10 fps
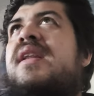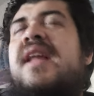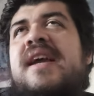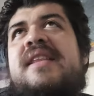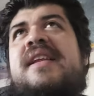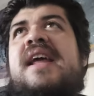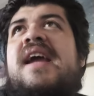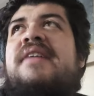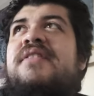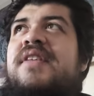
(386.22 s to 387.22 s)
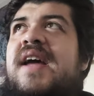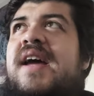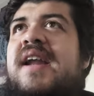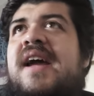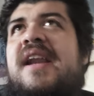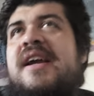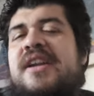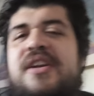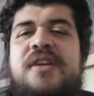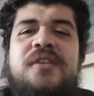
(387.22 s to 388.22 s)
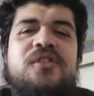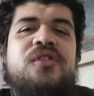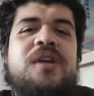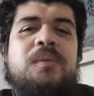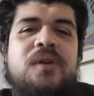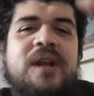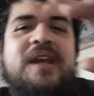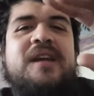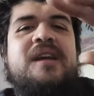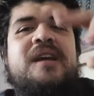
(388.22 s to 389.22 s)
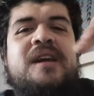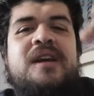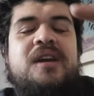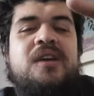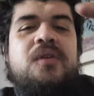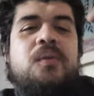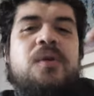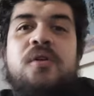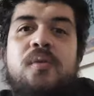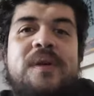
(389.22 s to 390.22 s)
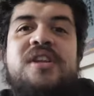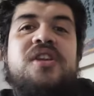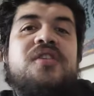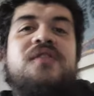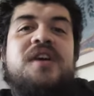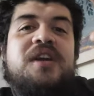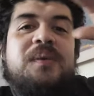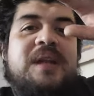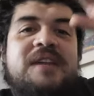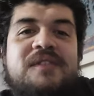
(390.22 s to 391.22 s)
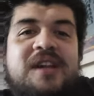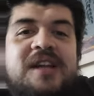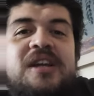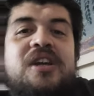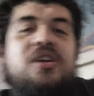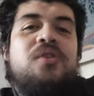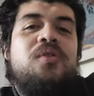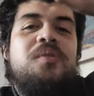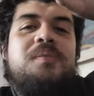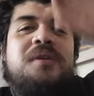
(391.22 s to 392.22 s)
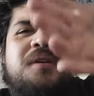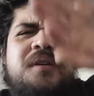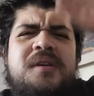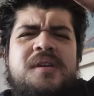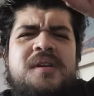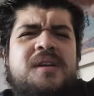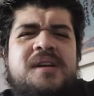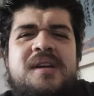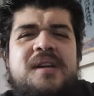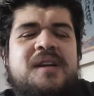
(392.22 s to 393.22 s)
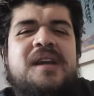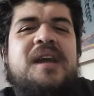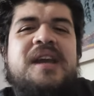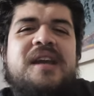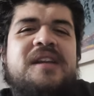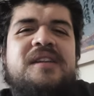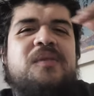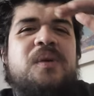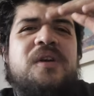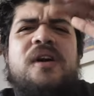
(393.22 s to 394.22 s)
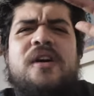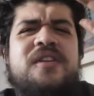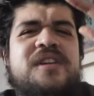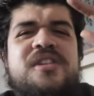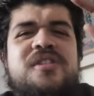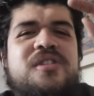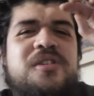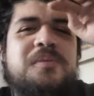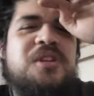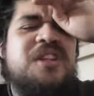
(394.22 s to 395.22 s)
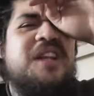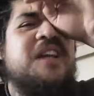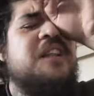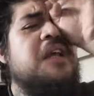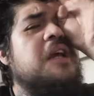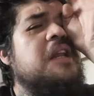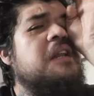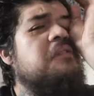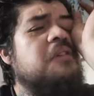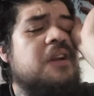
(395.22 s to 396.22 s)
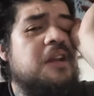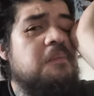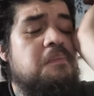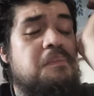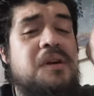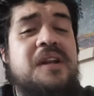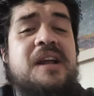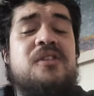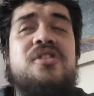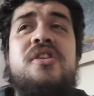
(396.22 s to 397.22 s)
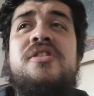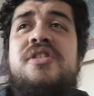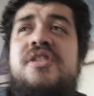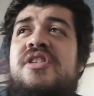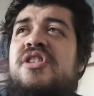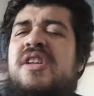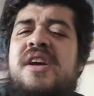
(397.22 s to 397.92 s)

like the day after that, I had like another dream where like we were rich as fuck and we lived in like a cube, and we're artists or some shit like that, and we're like putting out shirts and